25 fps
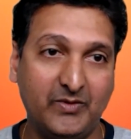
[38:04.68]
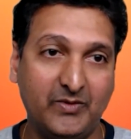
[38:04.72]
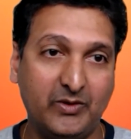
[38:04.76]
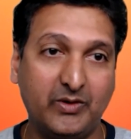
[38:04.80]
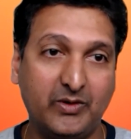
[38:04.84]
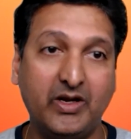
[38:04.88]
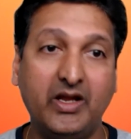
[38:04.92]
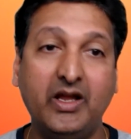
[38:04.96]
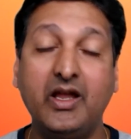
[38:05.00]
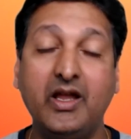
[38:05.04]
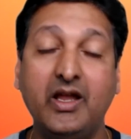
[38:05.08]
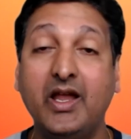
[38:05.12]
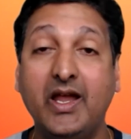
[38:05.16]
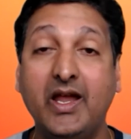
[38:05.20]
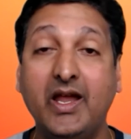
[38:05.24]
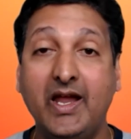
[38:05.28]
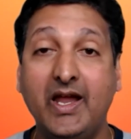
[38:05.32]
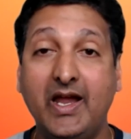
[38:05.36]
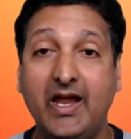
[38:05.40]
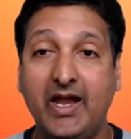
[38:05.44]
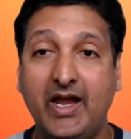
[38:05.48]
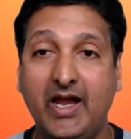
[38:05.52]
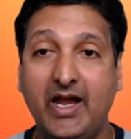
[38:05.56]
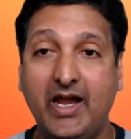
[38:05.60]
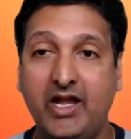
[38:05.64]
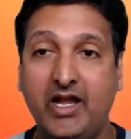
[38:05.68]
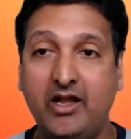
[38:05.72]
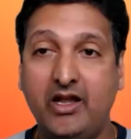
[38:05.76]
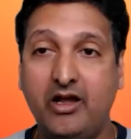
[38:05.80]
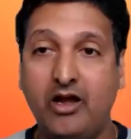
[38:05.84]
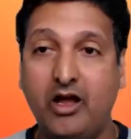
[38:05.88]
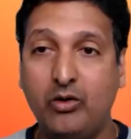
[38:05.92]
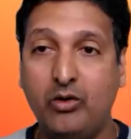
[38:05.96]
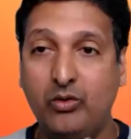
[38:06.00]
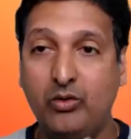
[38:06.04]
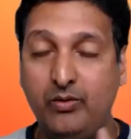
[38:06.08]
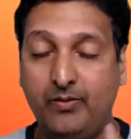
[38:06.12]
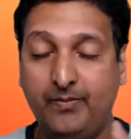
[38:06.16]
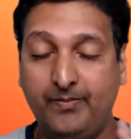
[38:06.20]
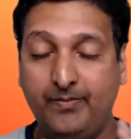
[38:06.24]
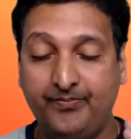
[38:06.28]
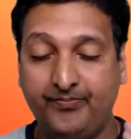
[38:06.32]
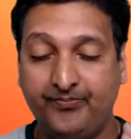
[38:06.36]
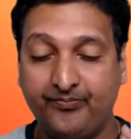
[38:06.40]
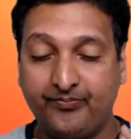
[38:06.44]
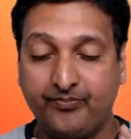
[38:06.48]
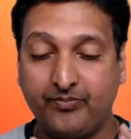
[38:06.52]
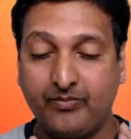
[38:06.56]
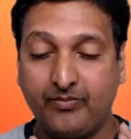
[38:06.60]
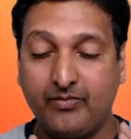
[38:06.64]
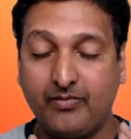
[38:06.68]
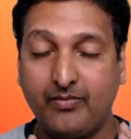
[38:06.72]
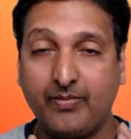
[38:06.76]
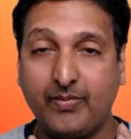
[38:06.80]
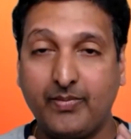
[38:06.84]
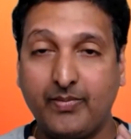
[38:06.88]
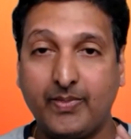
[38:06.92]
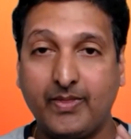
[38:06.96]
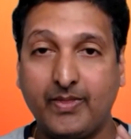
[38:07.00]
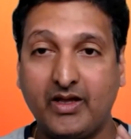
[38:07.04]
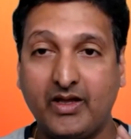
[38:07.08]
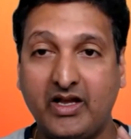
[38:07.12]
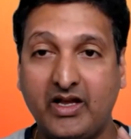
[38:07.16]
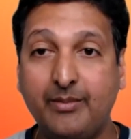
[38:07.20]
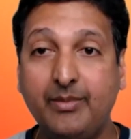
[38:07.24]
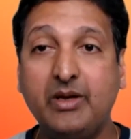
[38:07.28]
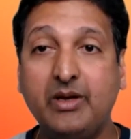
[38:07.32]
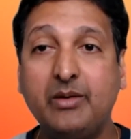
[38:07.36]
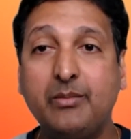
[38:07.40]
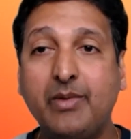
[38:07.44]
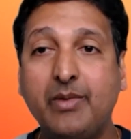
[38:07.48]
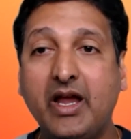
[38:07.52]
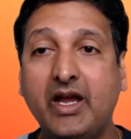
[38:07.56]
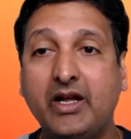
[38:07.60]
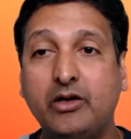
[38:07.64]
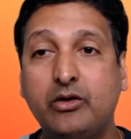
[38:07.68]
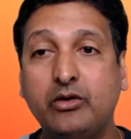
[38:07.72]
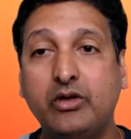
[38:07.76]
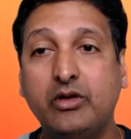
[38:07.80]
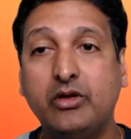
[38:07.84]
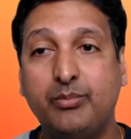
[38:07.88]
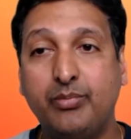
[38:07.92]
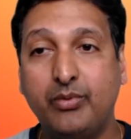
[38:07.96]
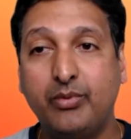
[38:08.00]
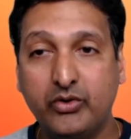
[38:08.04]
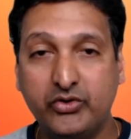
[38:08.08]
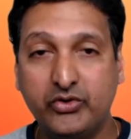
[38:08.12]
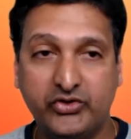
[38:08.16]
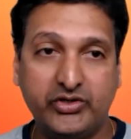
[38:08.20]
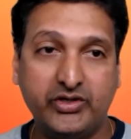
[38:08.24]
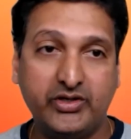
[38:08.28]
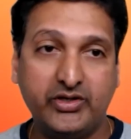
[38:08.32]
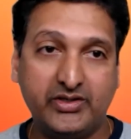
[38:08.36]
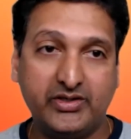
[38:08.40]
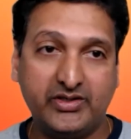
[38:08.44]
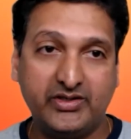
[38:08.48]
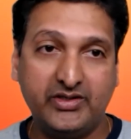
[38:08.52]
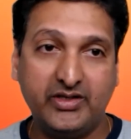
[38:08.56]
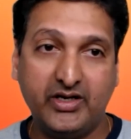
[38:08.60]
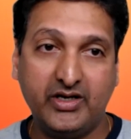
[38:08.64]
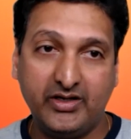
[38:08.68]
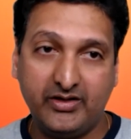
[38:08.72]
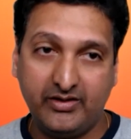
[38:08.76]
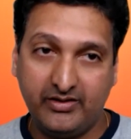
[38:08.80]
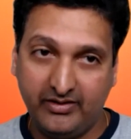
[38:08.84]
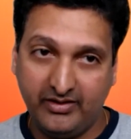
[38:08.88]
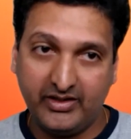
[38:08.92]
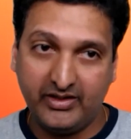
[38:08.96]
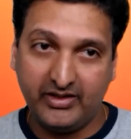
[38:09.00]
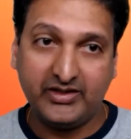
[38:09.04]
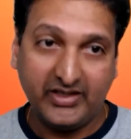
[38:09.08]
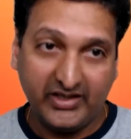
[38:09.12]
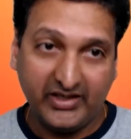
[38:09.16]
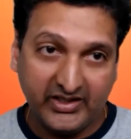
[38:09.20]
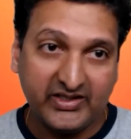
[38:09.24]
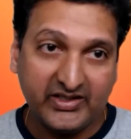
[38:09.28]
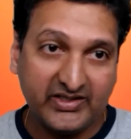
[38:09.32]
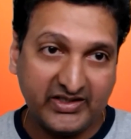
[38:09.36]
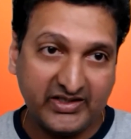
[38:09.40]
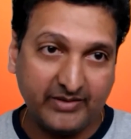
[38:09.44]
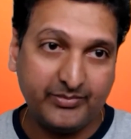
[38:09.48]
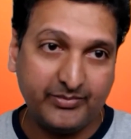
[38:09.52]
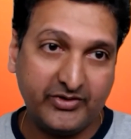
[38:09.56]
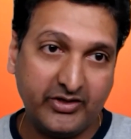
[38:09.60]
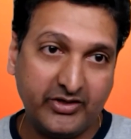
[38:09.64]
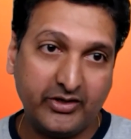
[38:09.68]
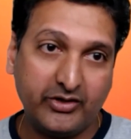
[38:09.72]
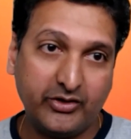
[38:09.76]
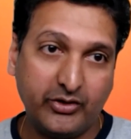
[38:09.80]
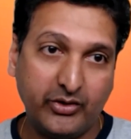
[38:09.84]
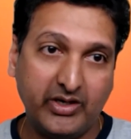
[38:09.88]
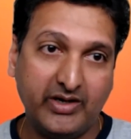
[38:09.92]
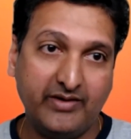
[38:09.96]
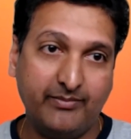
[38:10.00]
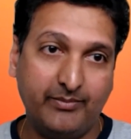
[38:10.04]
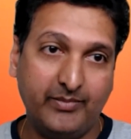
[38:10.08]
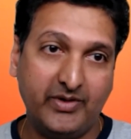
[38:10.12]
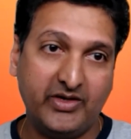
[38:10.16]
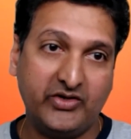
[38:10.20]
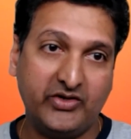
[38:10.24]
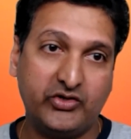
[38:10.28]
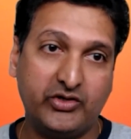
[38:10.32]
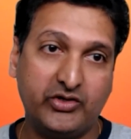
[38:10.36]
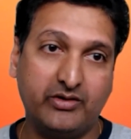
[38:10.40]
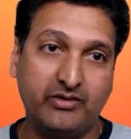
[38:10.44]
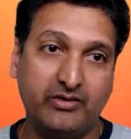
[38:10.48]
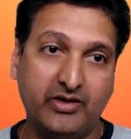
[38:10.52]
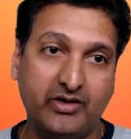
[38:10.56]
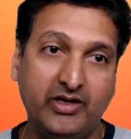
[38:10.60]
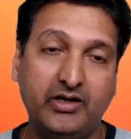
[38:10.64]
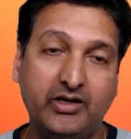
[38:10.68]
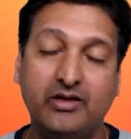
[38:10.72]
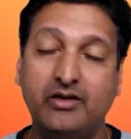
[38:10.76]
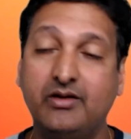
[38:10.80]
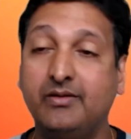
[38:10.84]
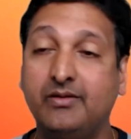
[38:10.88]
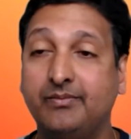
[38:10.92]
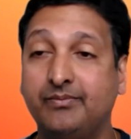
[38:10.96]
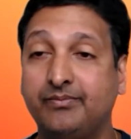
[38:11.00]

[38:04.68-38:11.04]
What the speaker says: Okay, and now coming back to the postures, that the 3 steps that you have mentioned, right?